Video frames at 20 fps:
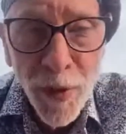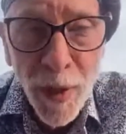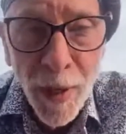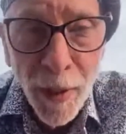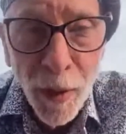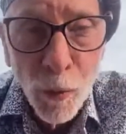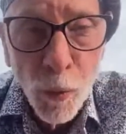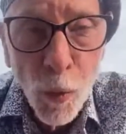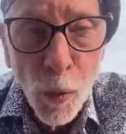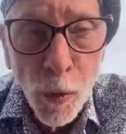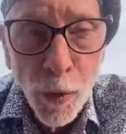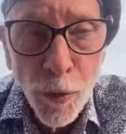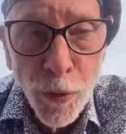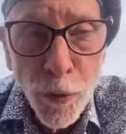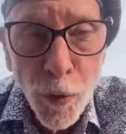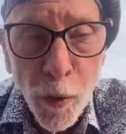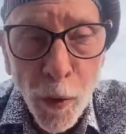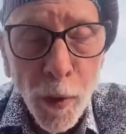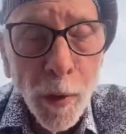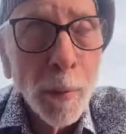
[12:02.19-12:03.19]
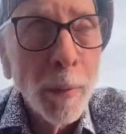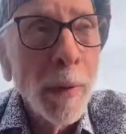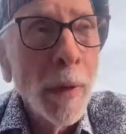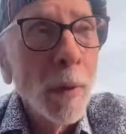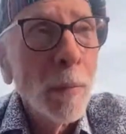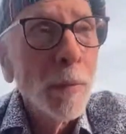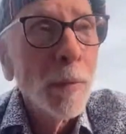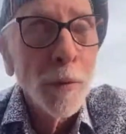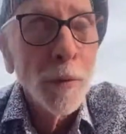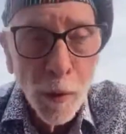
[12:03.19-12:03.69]
is like a roll of toilet
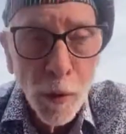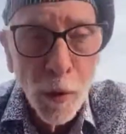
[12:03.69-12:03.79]
paper.